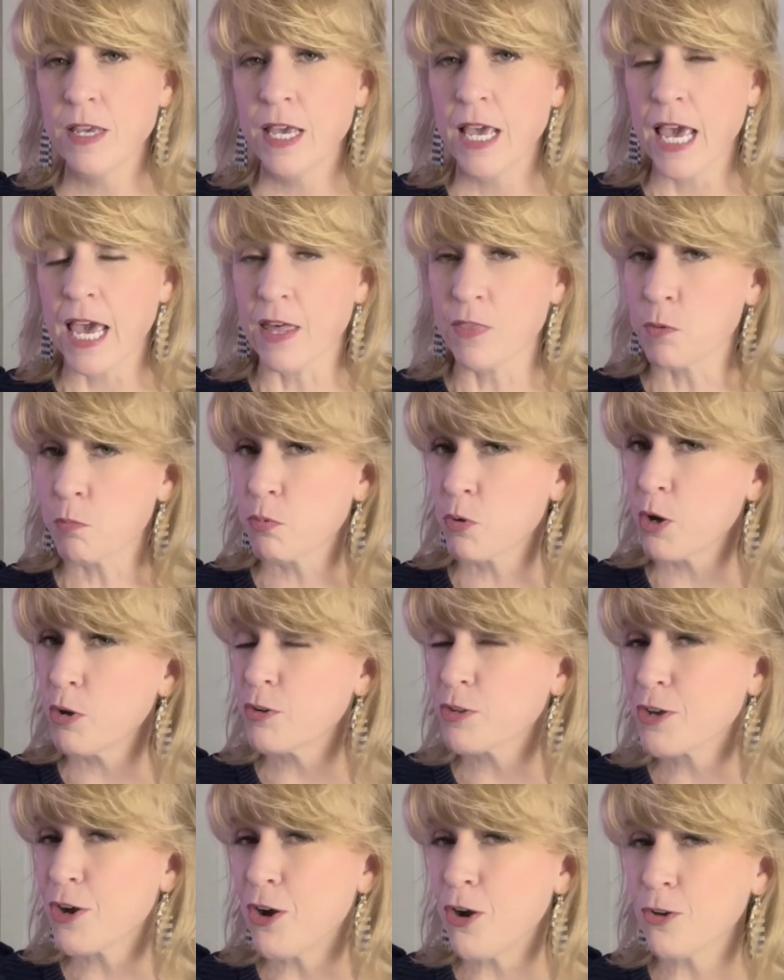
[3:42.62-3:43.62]
and the
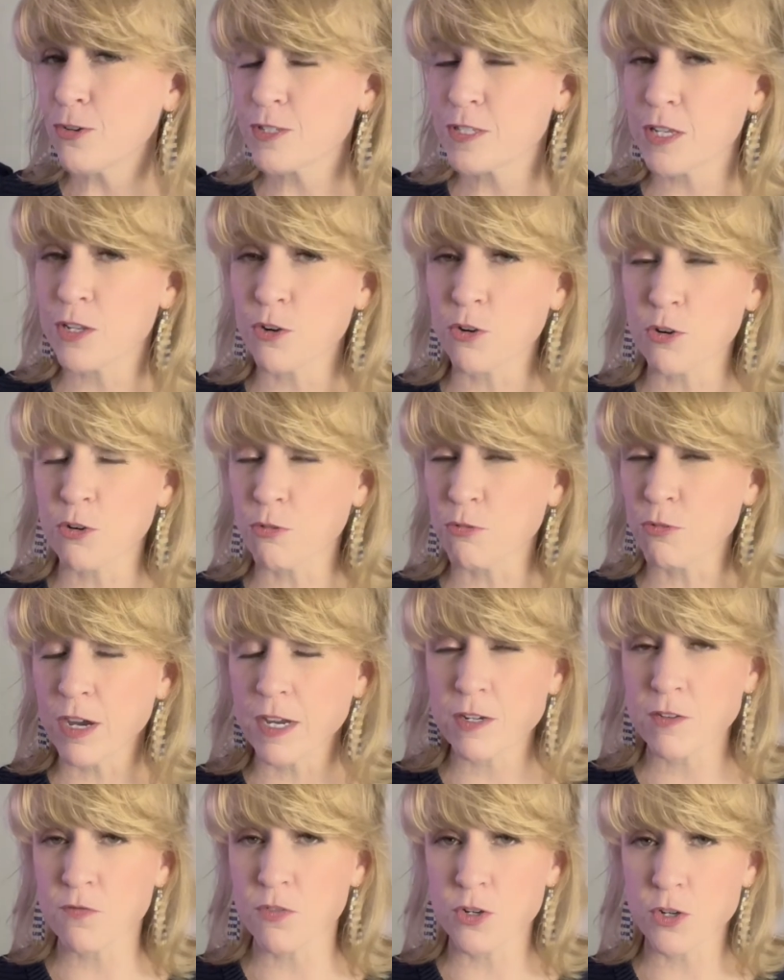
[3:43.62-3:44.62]
protocols that are correct
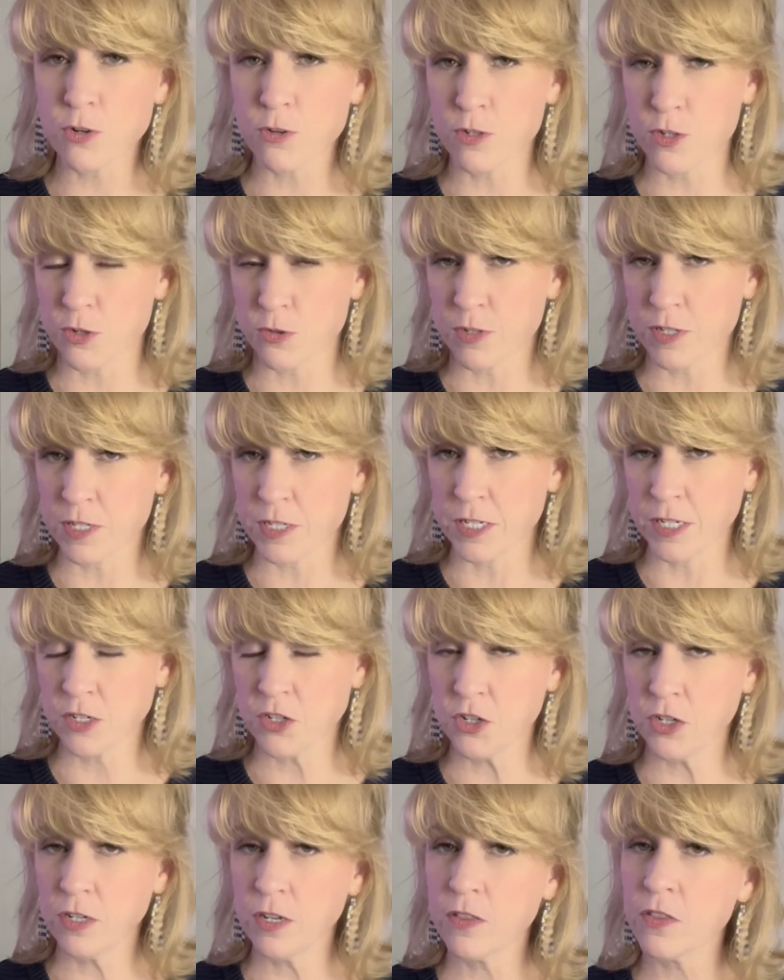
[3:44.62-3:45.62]
for your
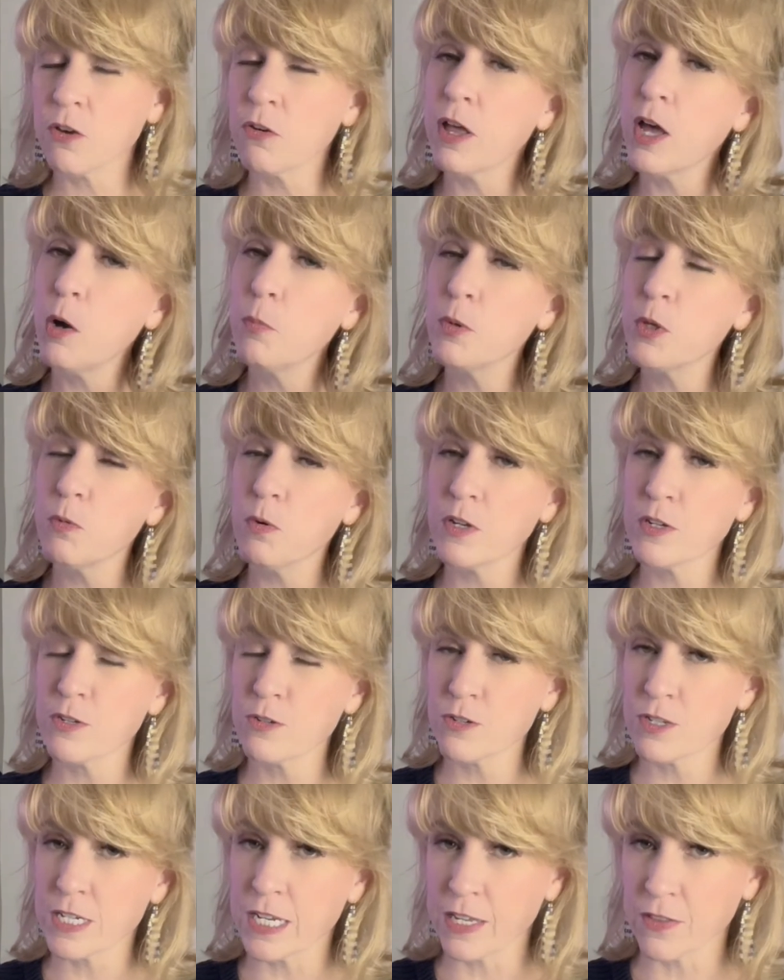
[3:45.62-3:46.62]
jurisdiction. They'll help you
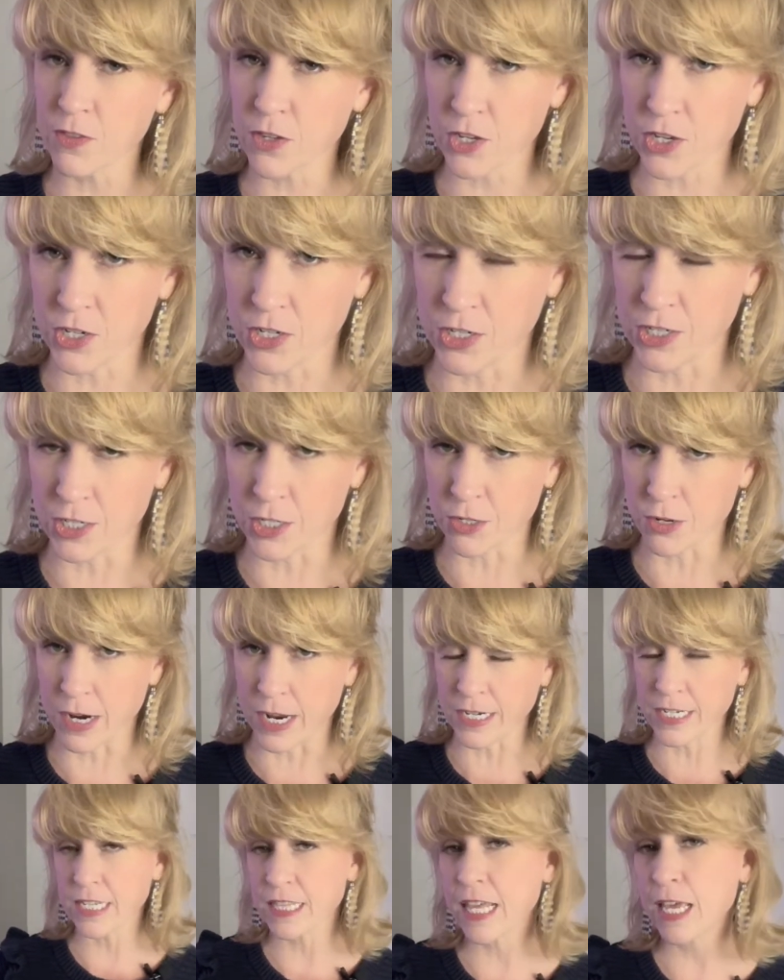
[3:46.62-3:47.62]
understand the contract.
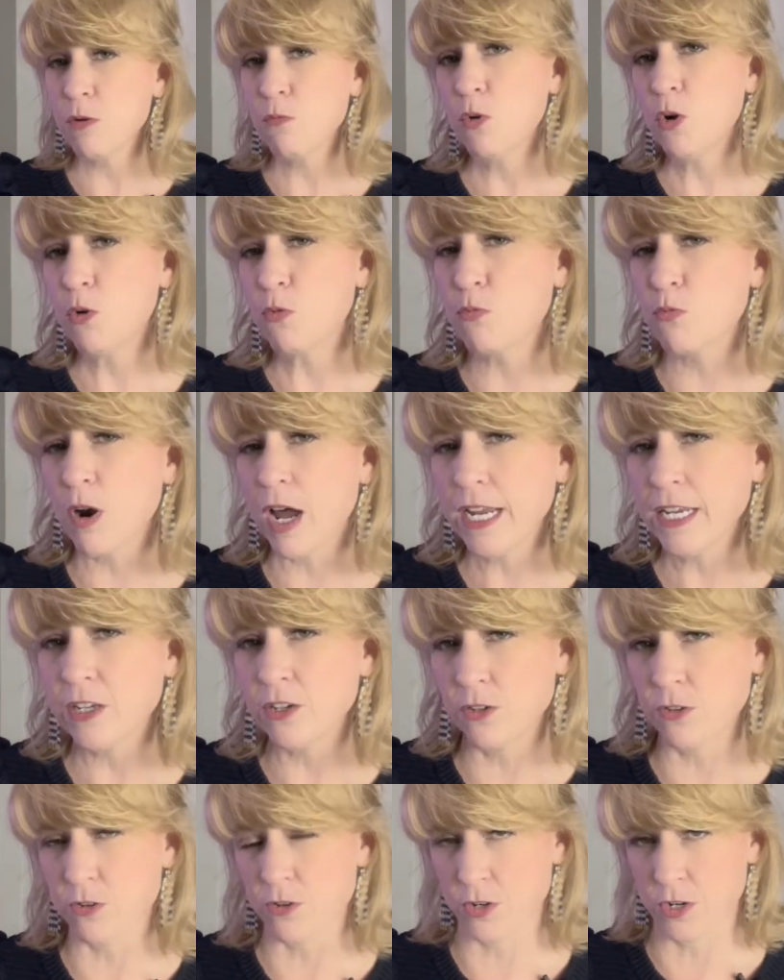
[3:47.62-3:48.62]
They will write
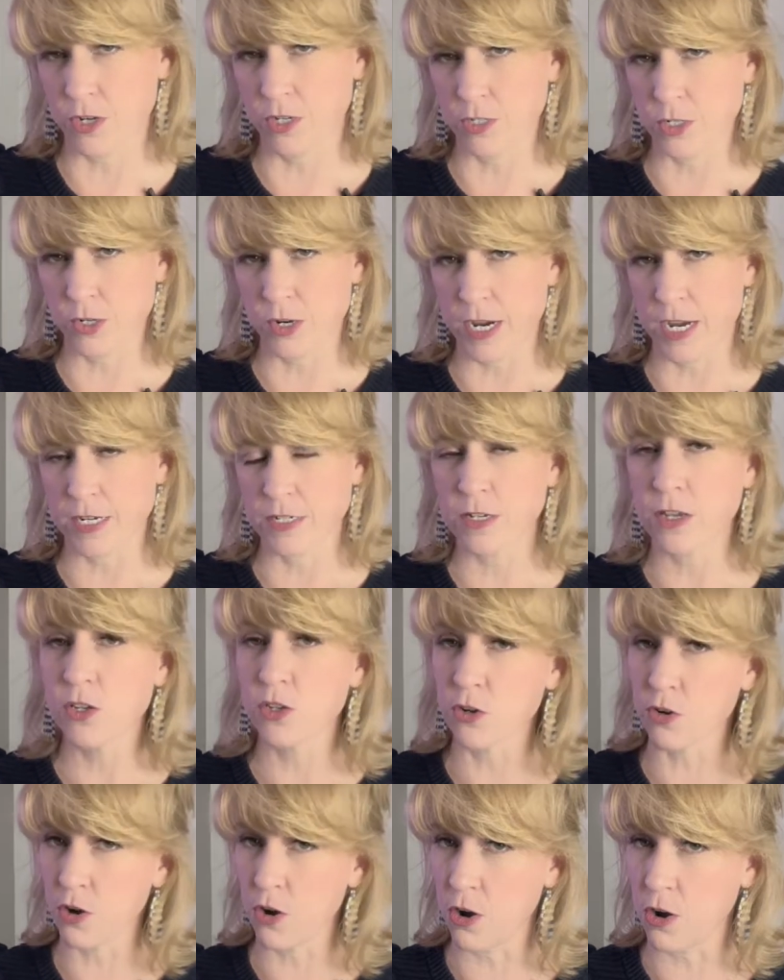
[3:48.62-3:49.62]
your contract,
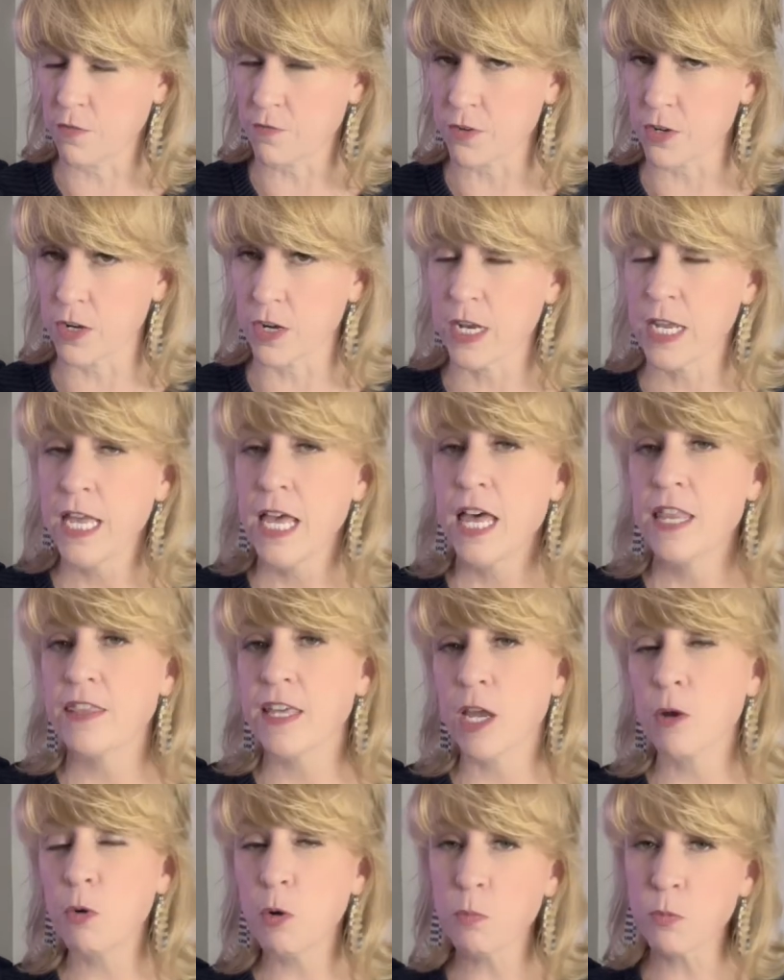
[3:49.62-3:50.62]
your offer. They
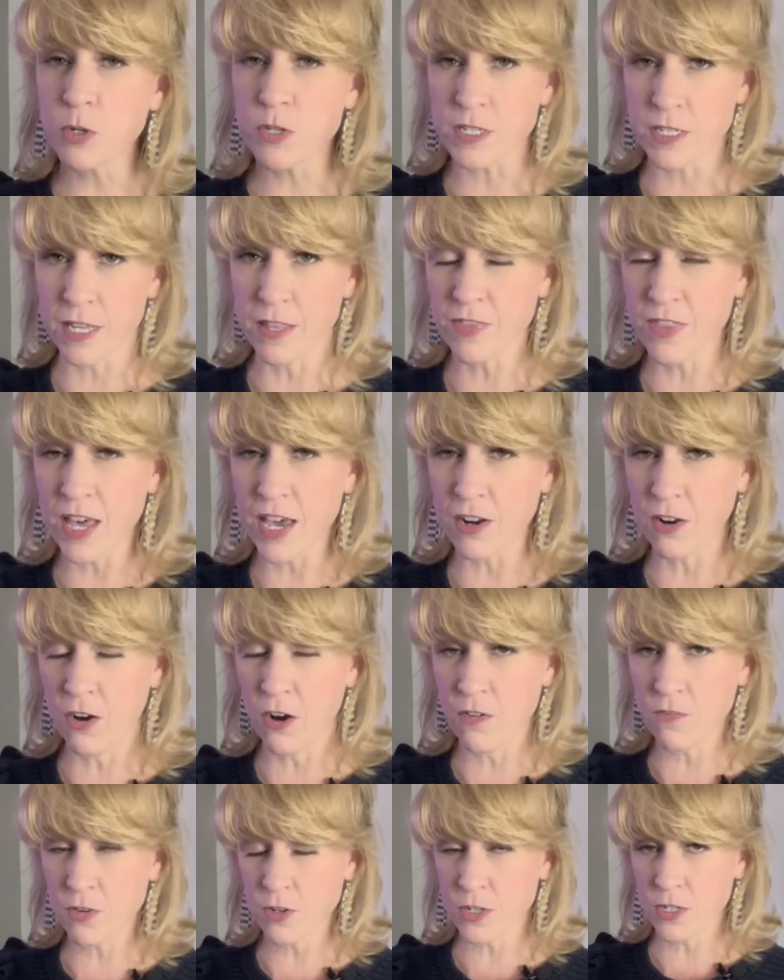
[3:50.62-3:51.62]
will present that
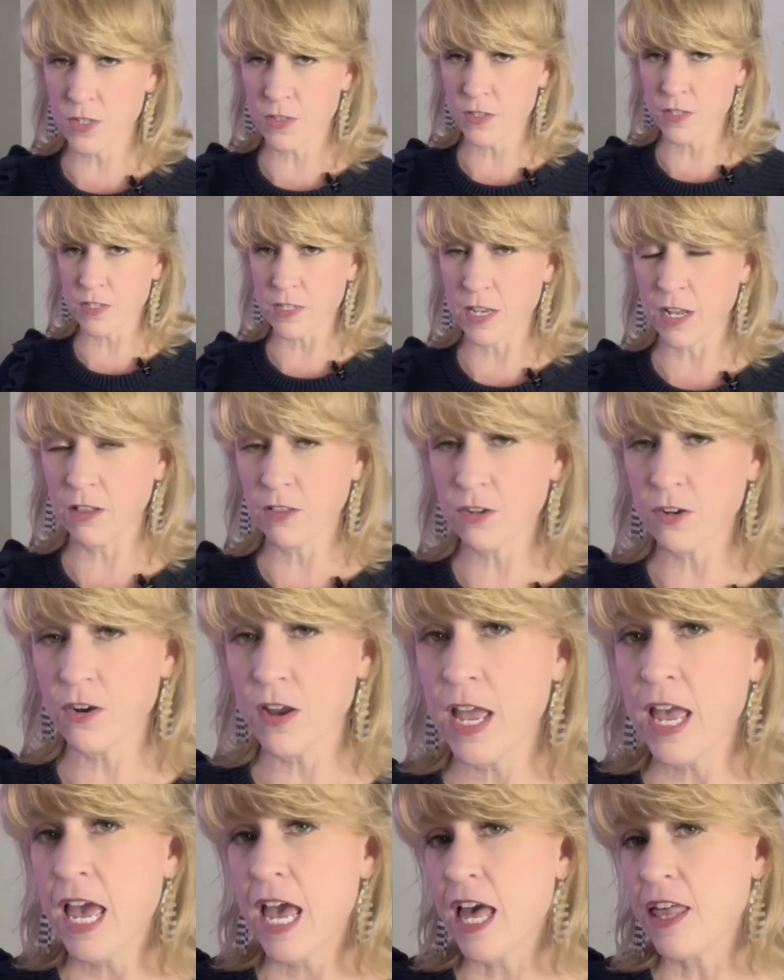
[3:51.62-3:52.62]
offer to the seller,
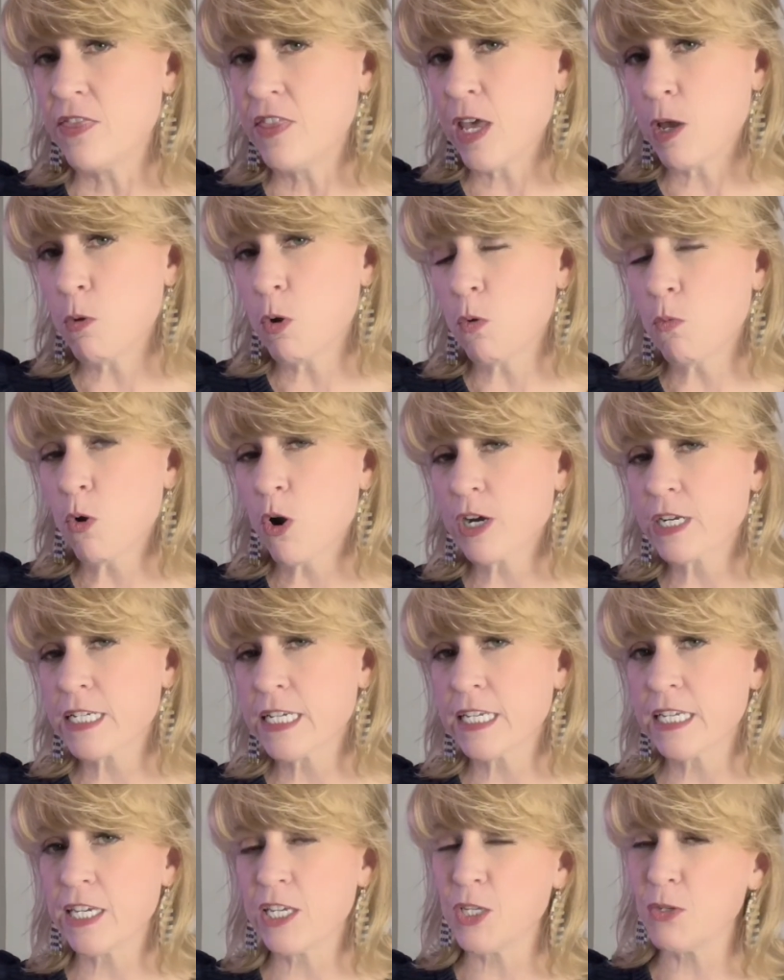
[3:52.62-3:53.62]
and they will work to
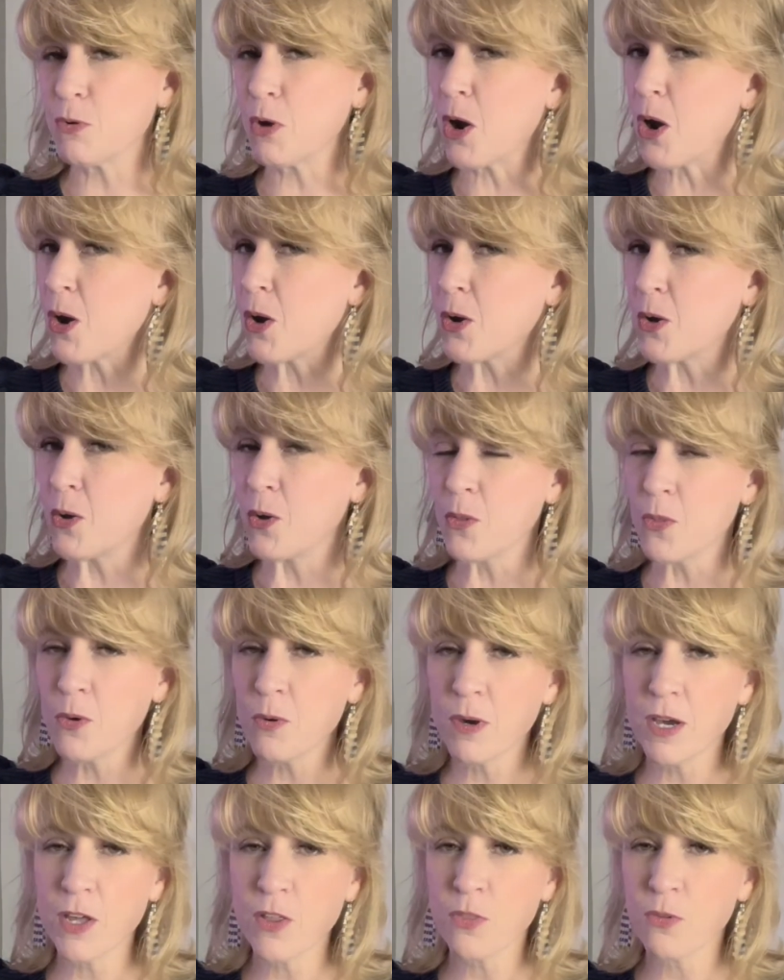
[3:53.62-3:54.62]
get you all the
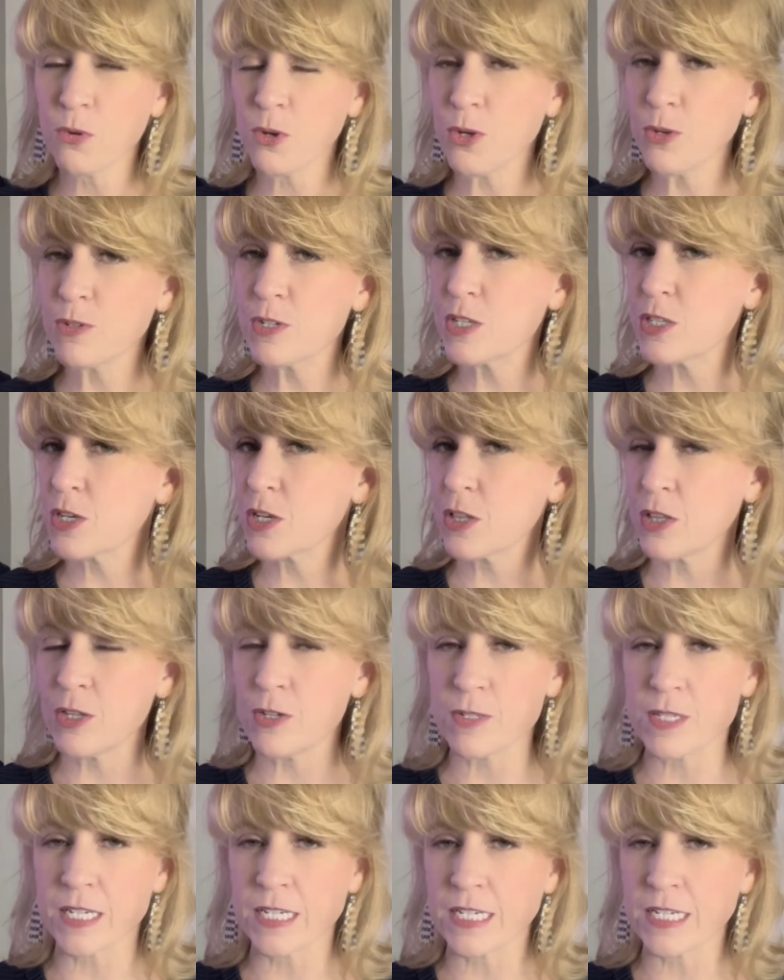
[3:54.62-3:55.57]
way through to the closing